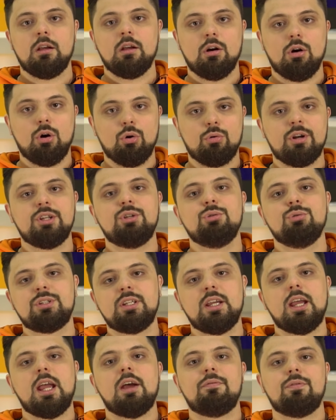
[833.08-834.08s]
or reduce
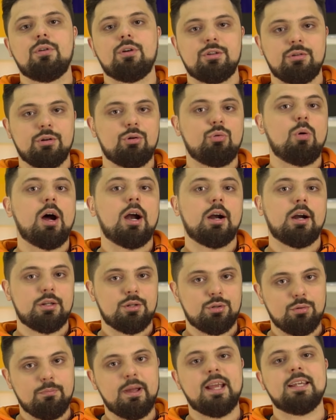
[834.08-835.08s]
the effort required
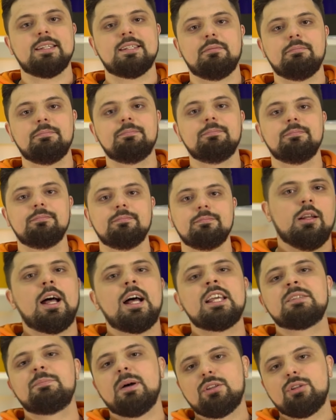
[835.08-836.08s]
to make them.
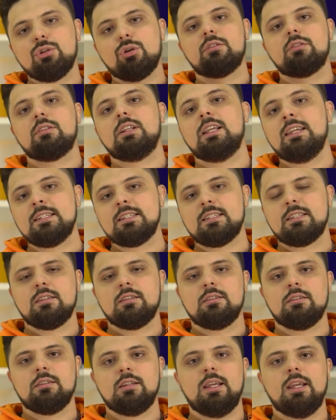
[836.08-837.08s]
Last but not least
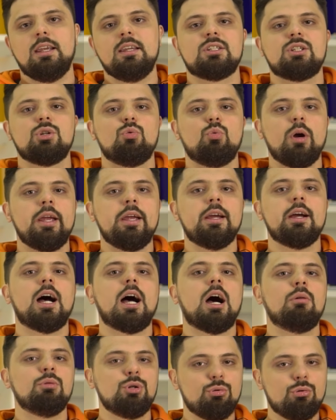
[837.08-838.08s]
is the way
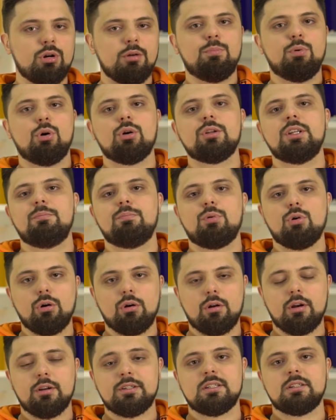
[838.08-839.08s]
how you report the
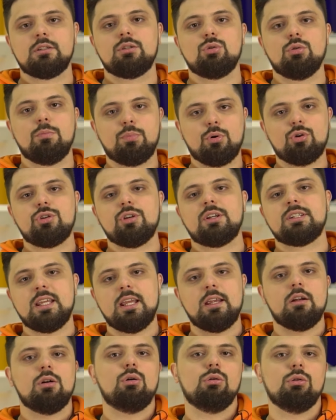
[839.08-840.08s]
progress to project
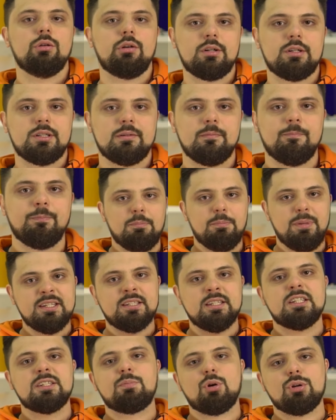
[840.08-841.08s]
stakeholders.
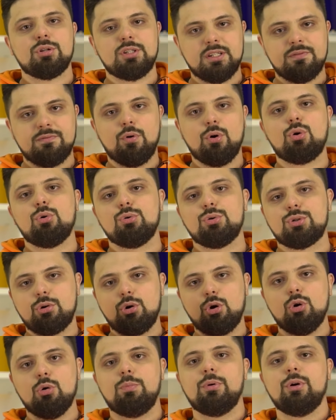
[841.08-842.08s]
Business process focus
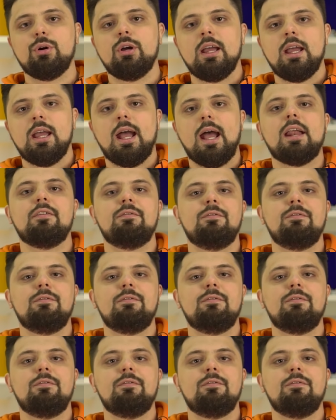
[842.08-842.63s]
scope and